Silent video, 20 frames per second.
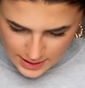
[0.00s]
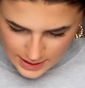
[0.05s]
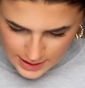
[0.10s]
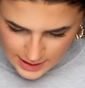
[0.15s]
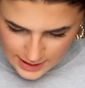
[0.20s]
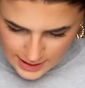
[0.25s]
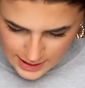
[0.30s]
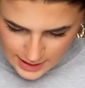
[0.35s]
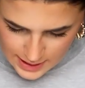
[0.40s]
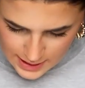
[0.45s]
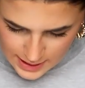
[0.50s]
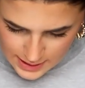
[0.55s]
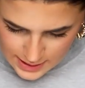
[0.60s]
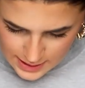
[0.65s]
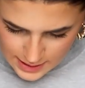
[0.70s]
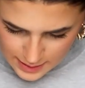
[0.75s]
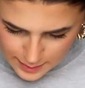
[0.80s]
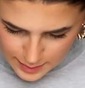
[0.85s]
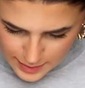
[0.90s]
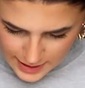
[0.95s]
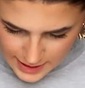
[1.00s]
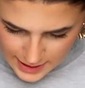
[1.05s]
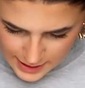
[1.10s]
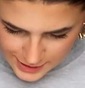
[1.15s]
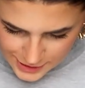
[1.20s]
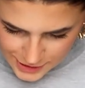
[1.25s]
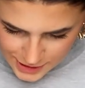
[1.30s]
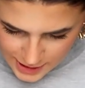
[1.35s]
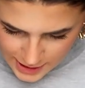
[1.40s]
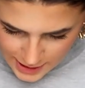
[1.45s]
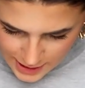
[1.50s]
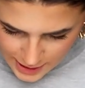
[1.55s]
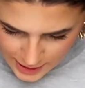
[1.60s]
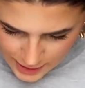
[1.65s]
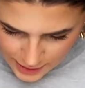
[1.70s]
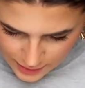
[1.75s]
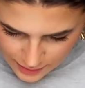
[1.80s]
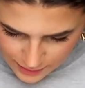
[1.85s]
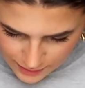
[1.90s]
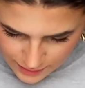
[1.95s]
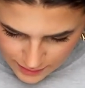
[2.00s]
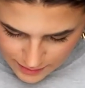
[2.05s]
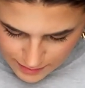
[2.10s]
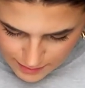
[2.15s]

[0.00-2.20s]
Here is a picture of